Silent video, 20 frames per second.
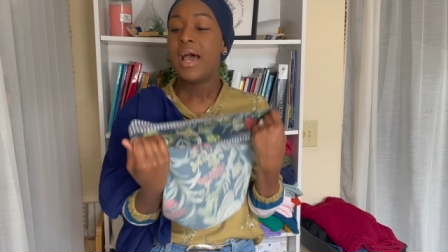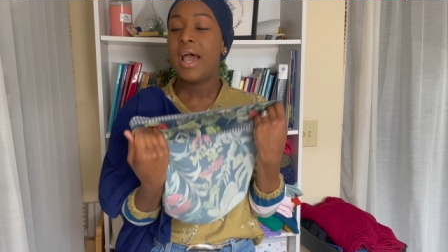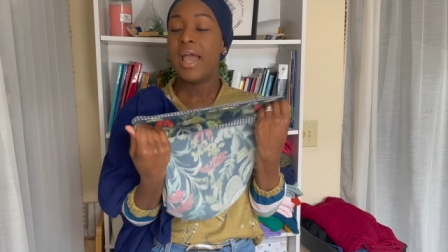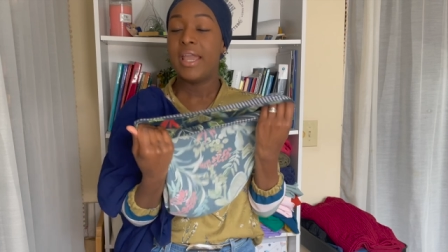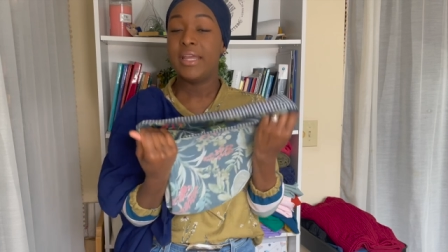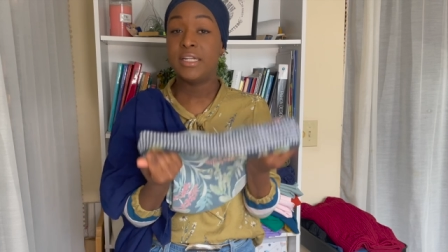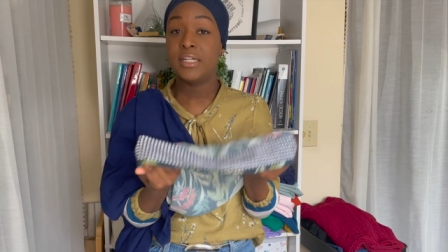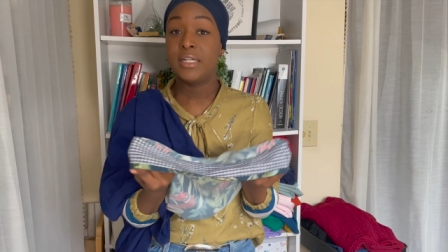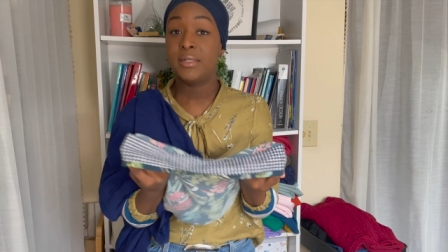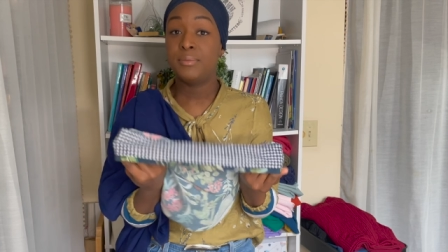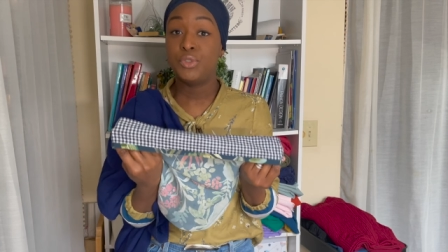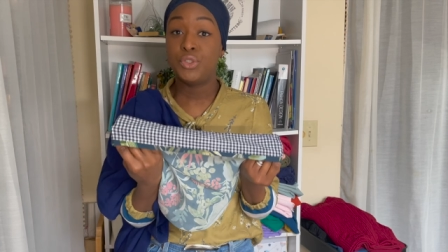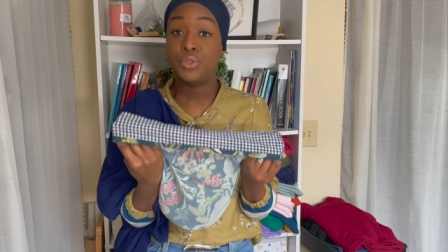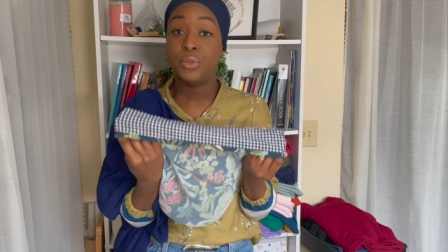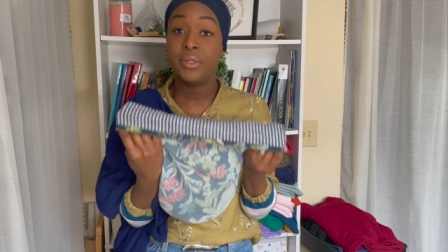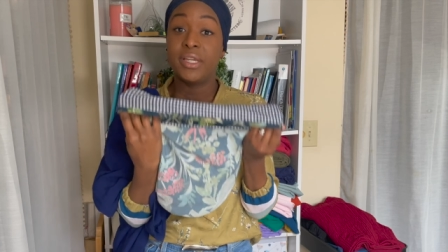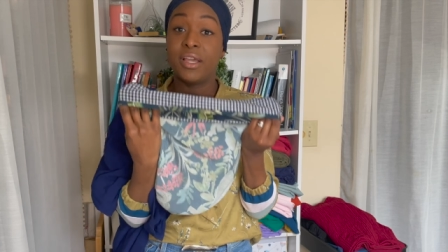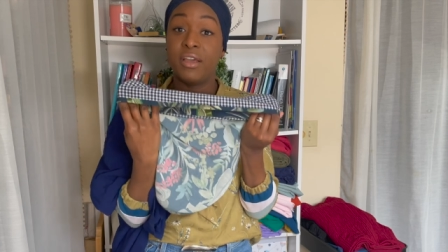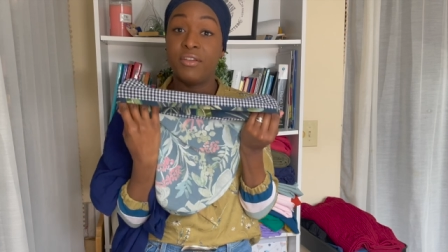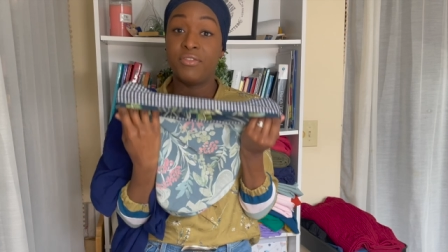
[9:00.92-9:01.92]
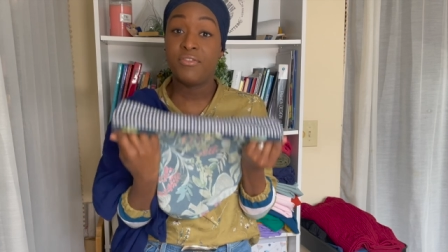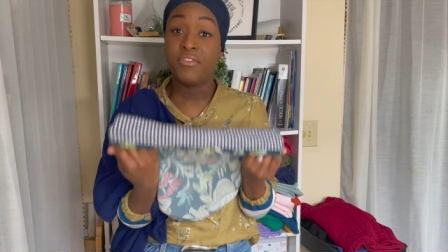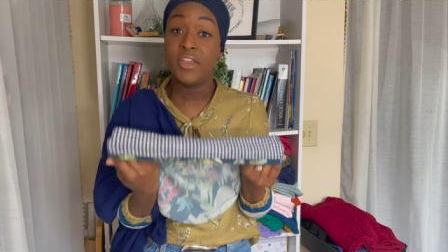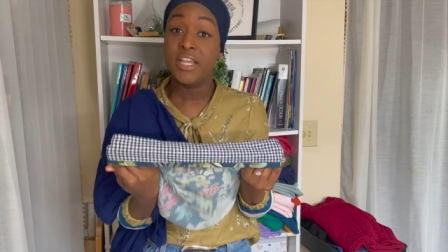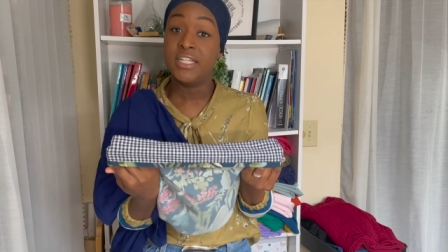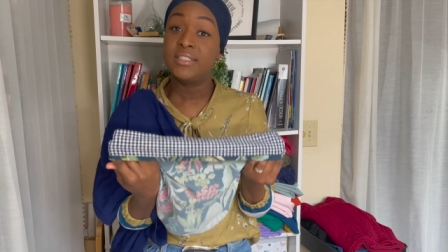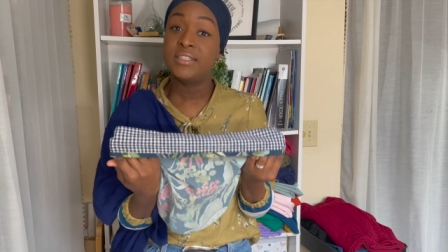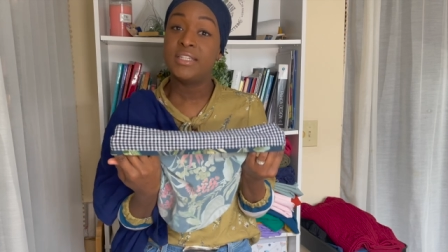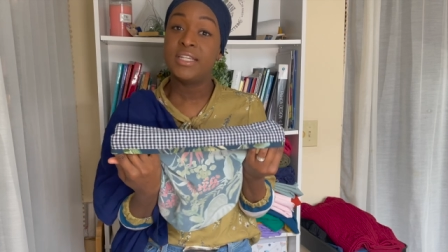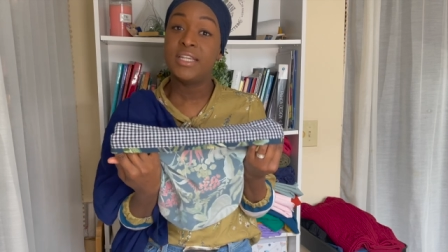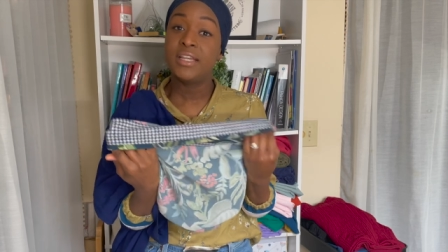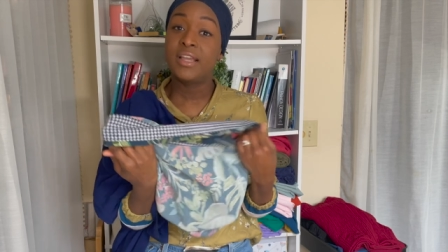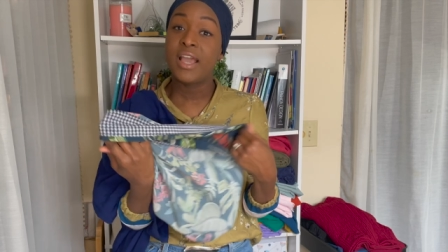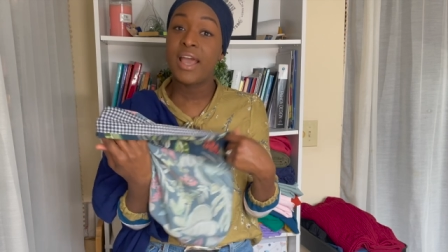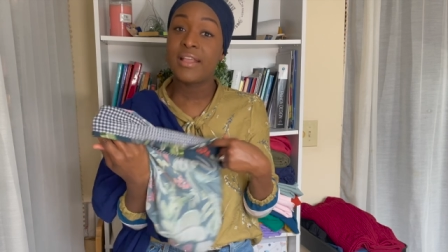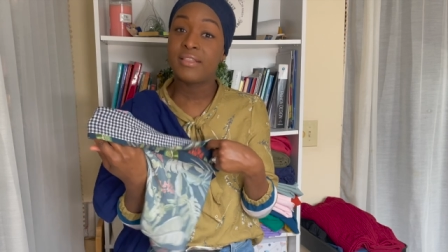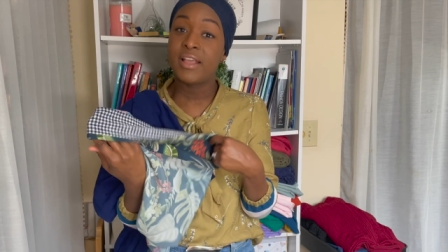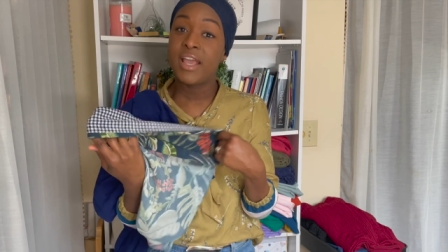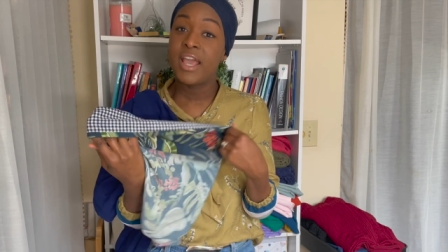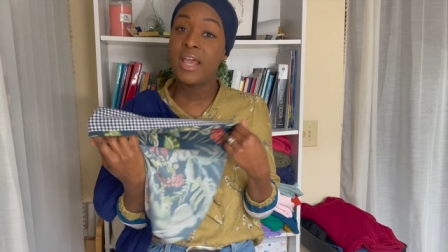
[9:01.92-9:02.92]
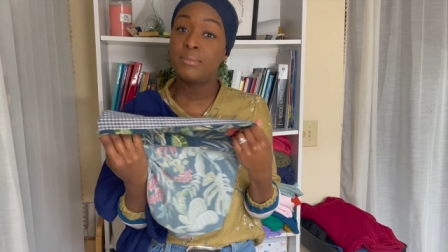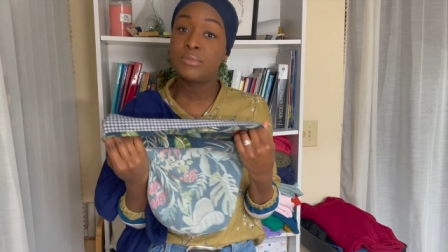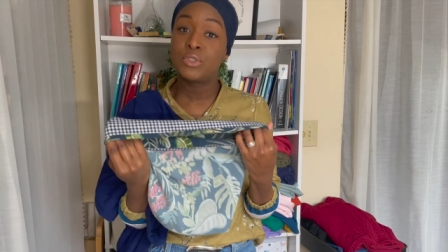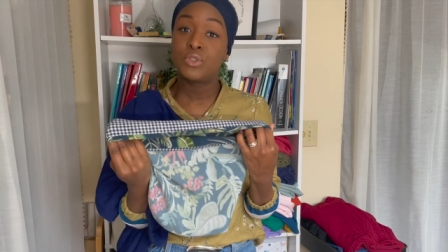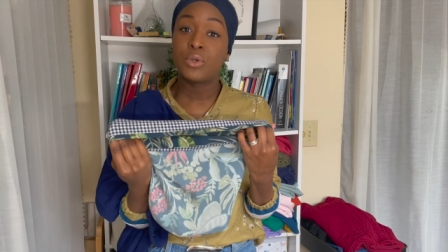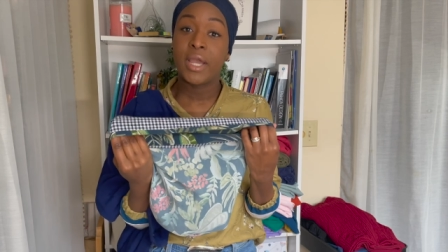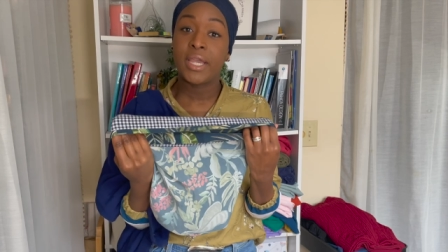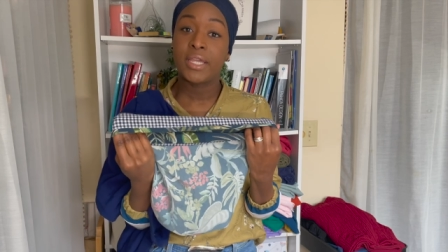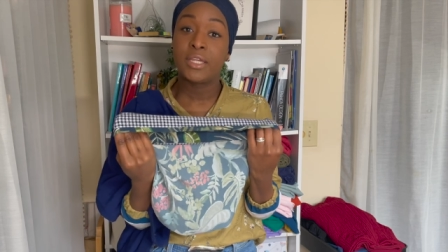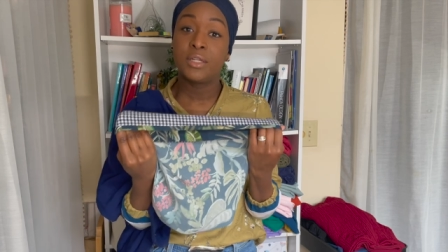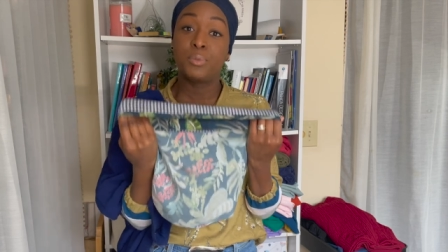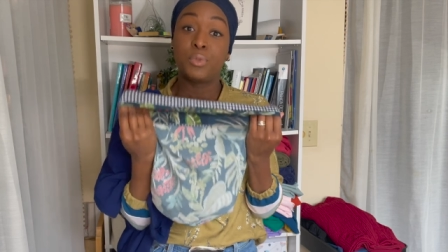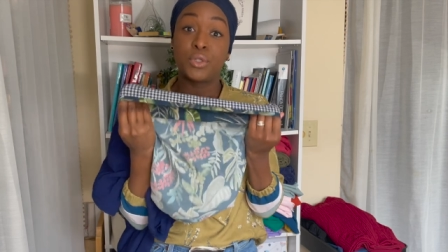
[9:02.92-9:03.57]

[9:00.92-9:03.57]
I ended up doing a facing at the hem so I could